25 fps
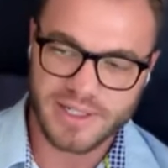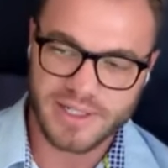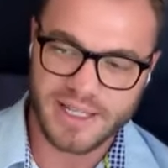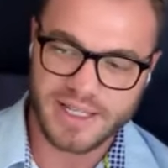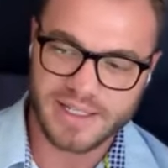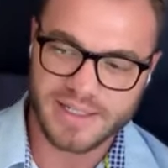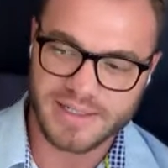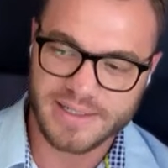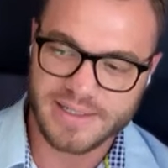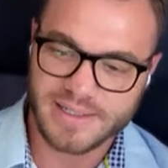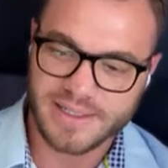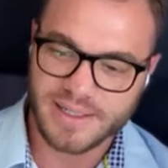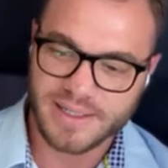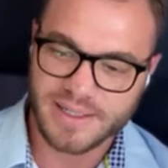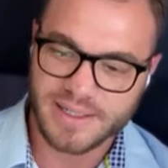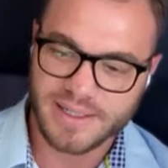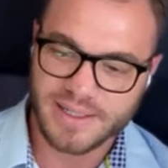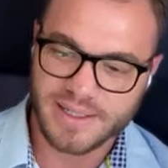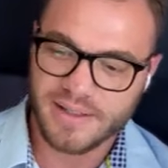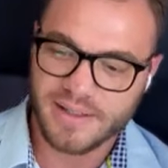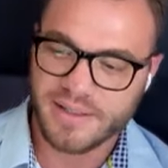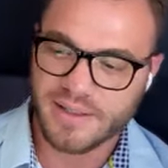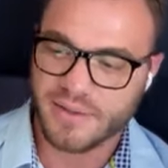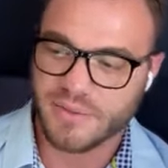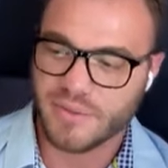And
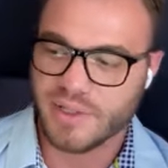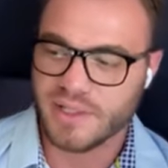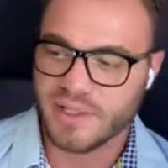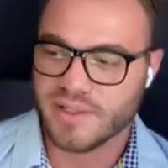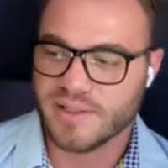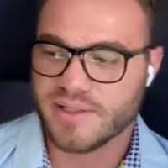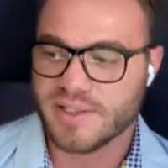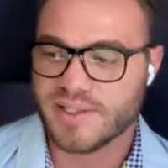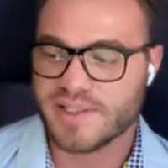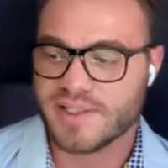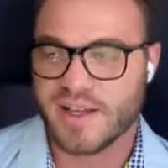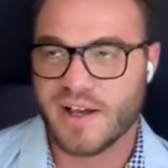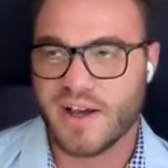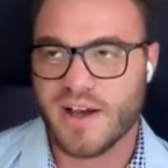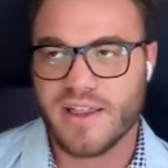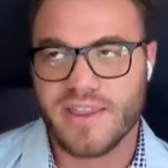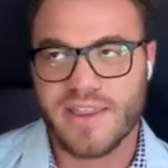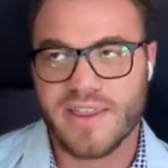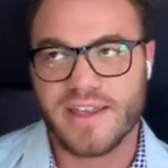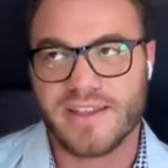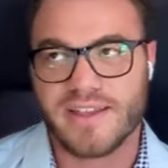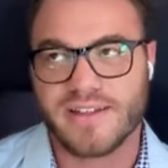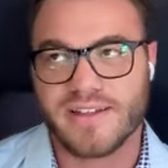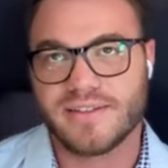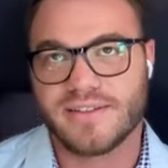we saw
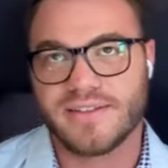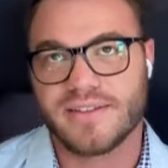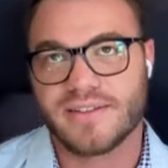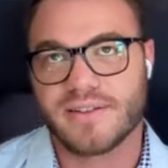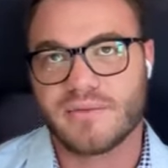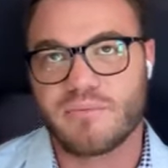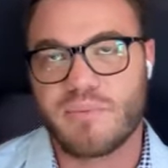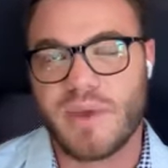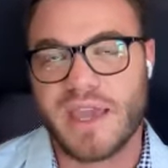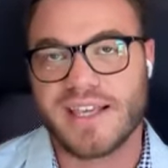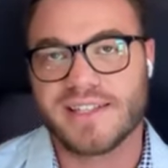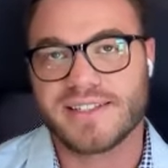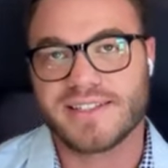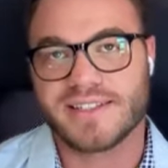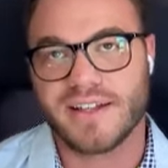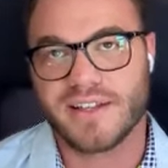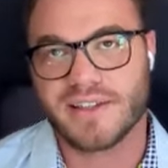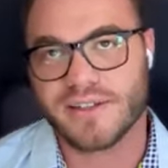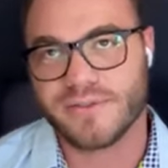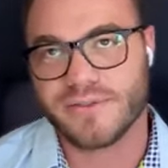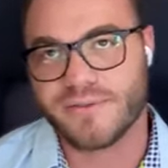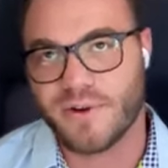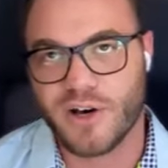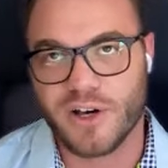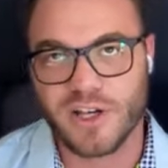that based on
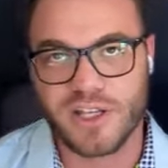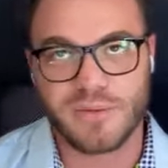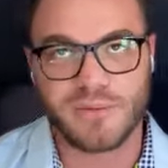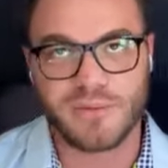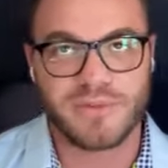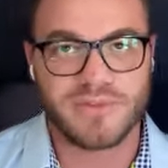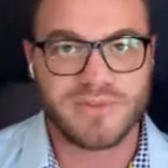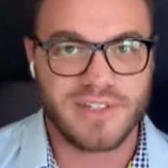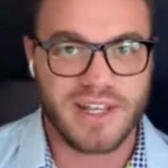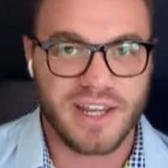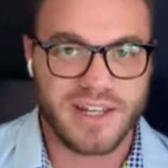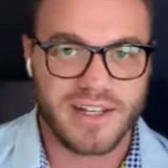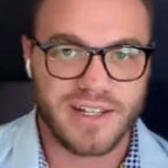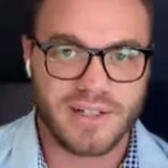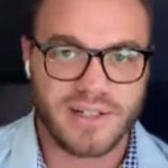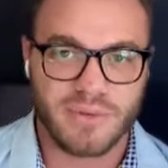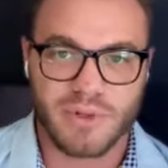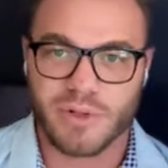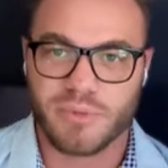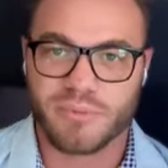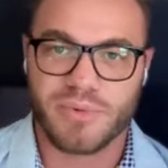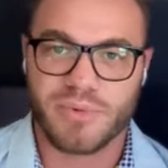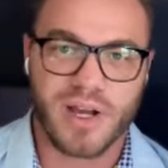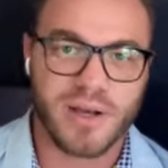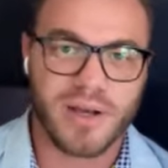the volume of data, we
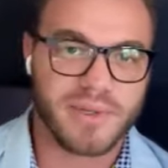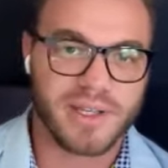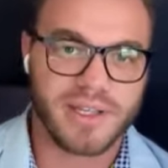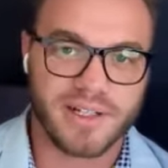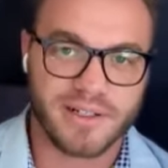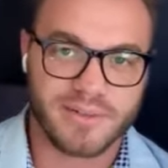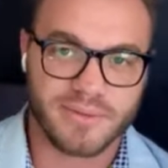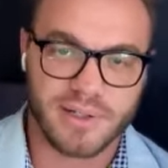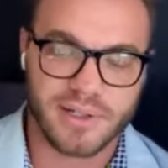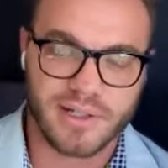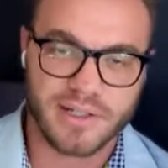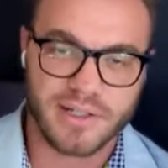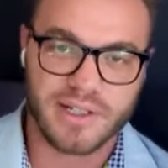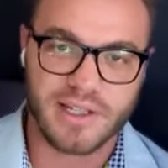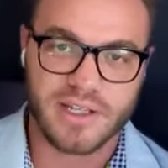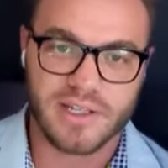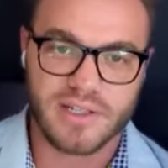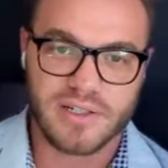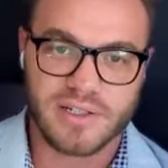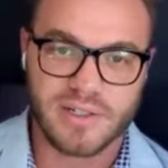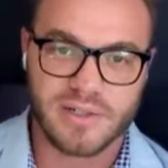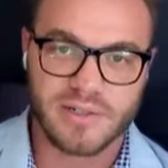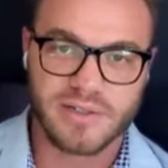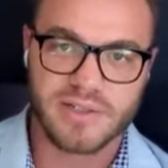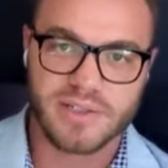were probably going to run into
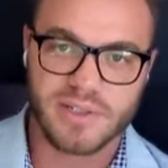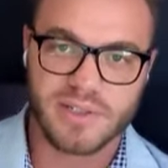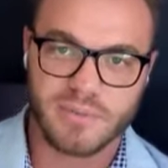issues.